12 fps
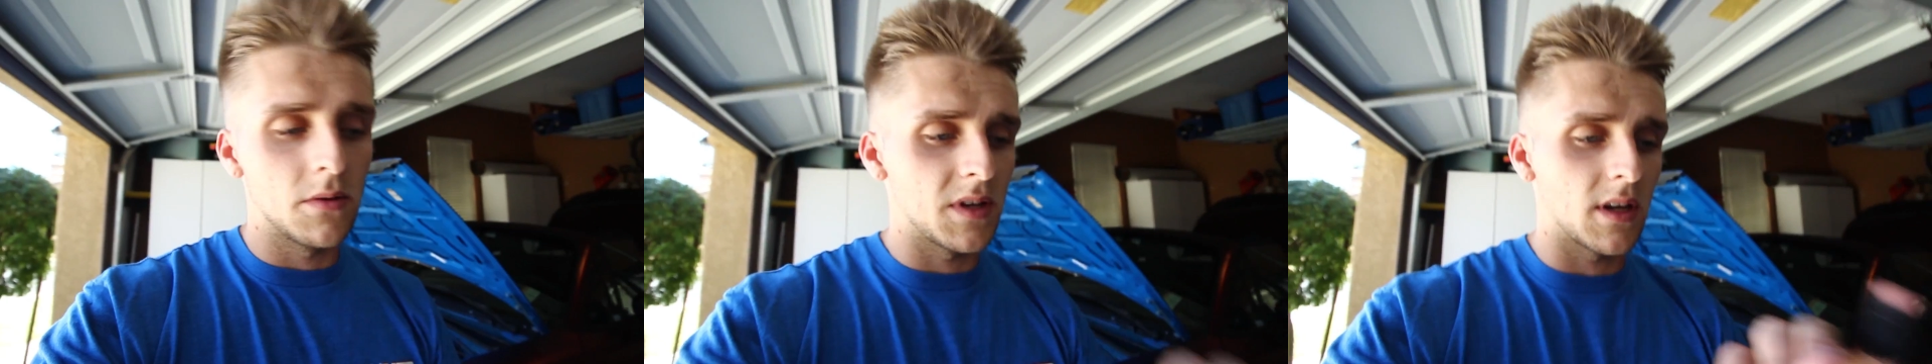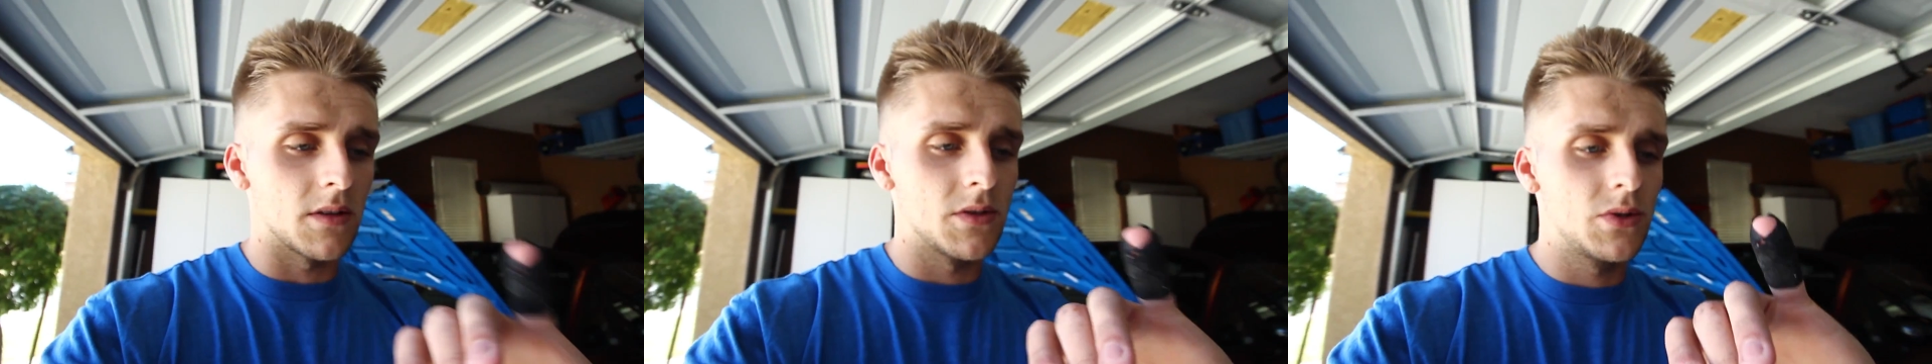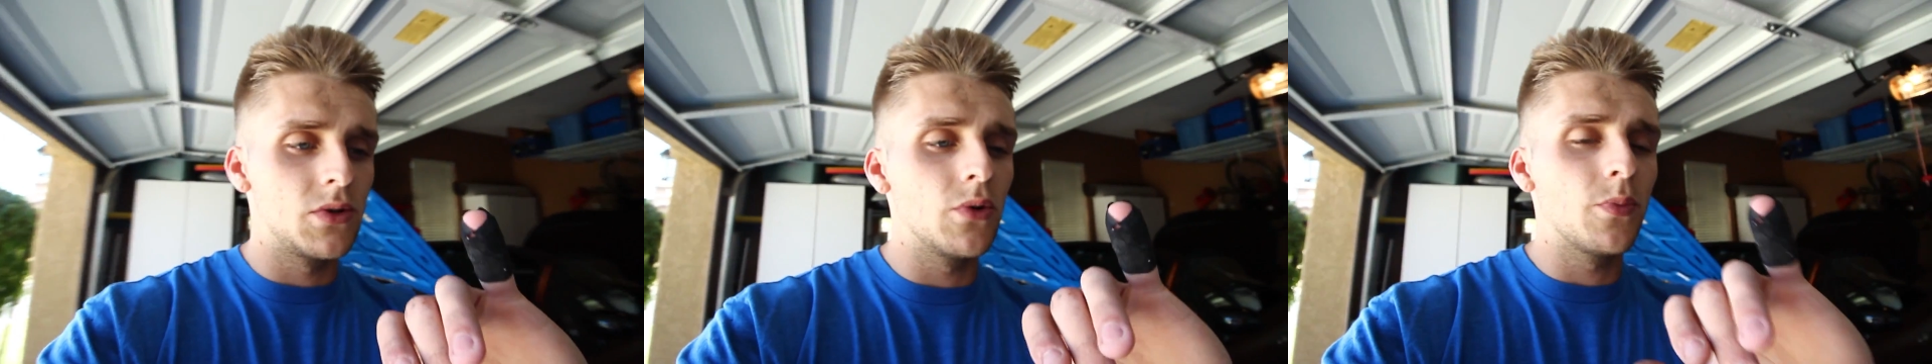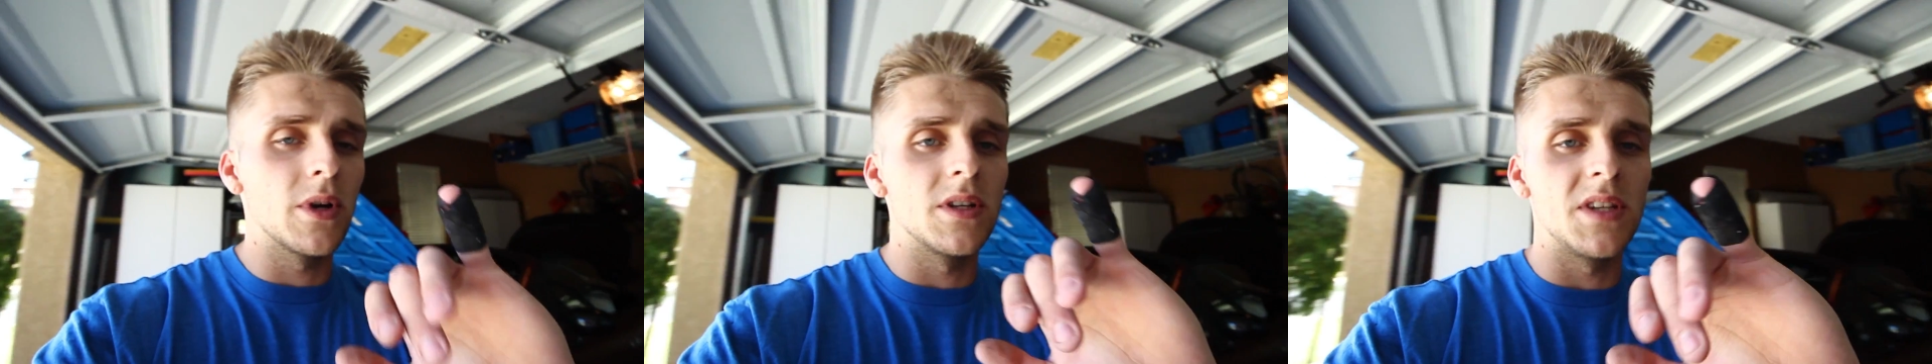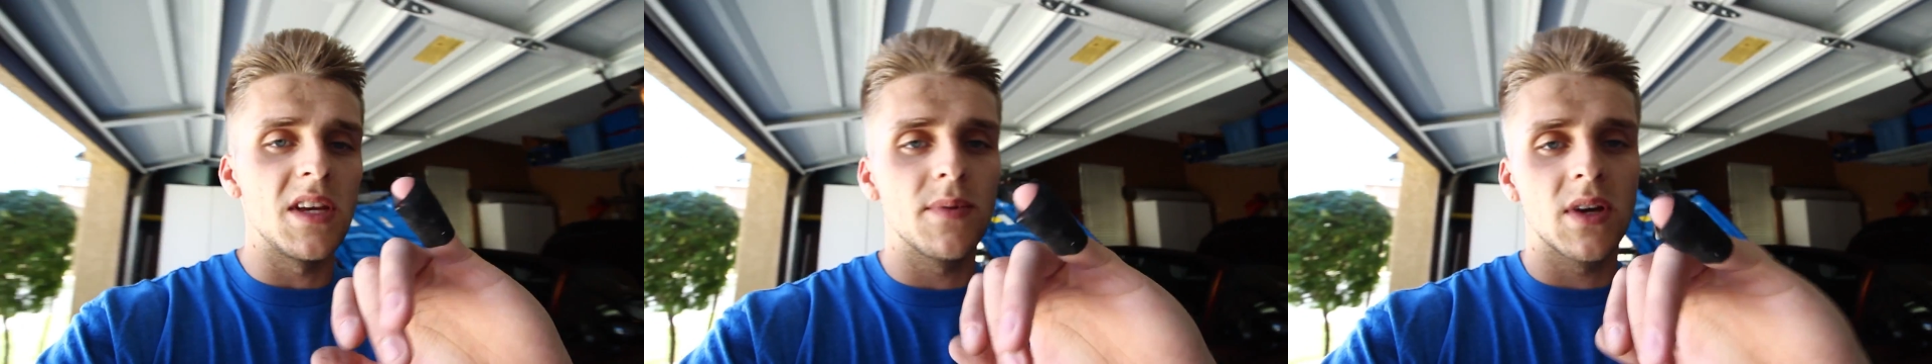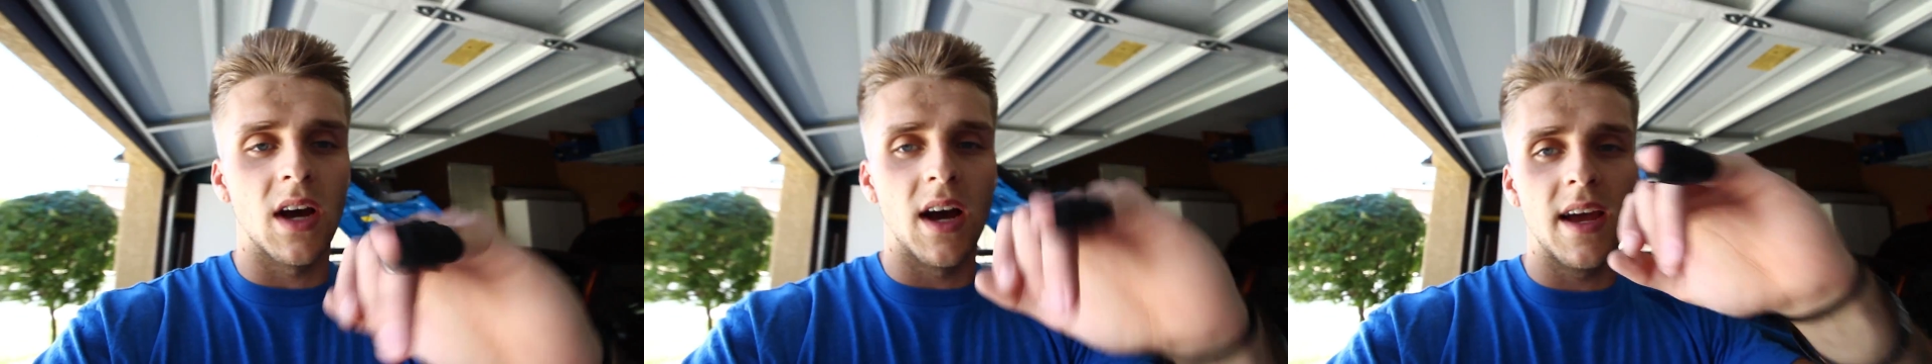was like a super deep
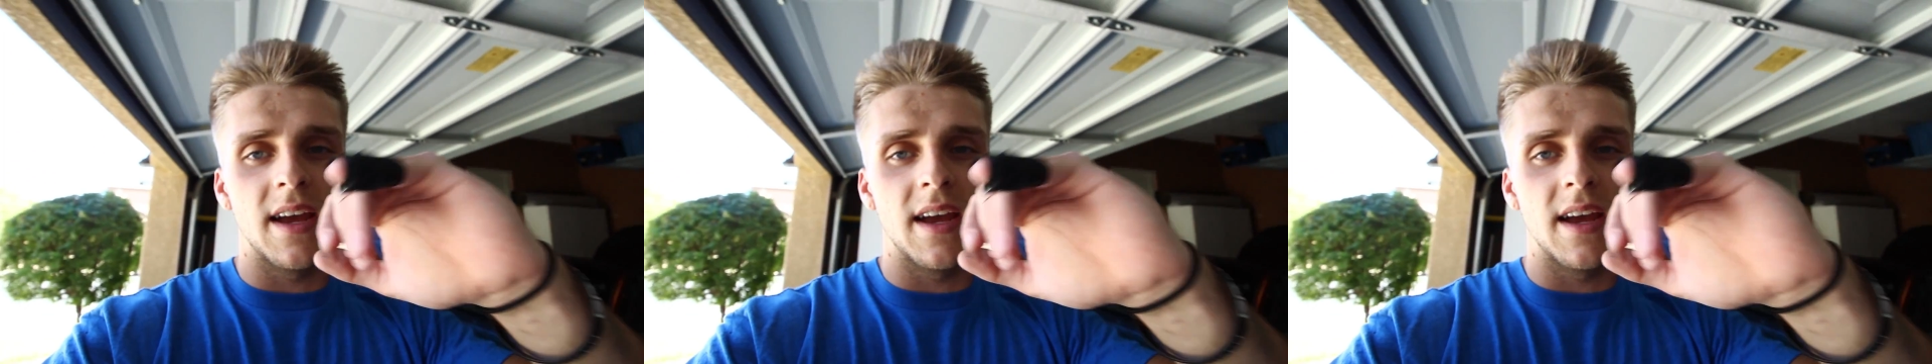cut,